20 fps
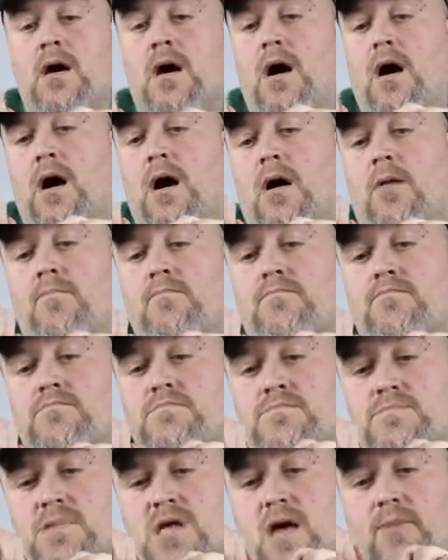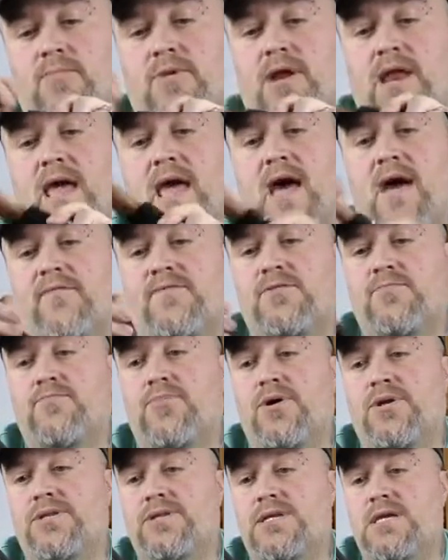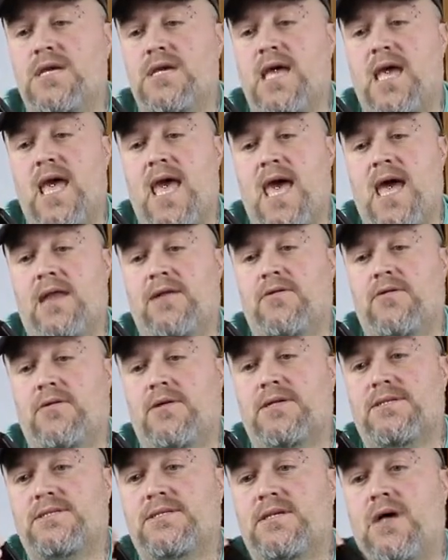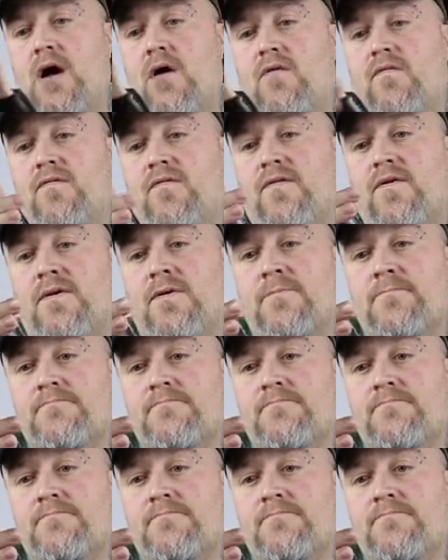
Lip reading: I'm going to have to put the handle itself,